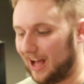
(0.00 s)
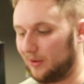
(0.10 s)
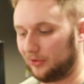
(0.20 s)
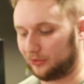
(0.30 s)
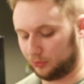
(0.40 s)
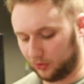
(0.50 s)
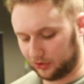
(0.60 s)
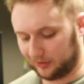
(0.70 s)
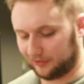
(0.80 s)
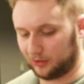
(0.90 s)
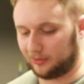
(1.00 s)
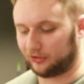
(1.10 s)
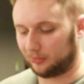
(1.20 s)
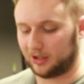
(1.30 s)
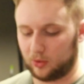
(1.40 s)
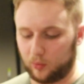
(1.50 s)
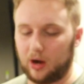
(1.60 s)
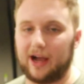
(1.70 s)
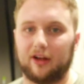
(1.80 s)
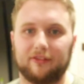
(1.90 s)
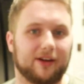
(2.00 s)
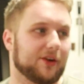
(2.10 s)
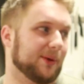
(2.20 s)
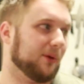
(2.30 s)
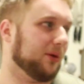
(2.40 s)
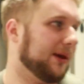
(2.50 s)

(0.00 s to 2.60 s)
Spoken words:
I was wondering if there'd be some kind of wild variable,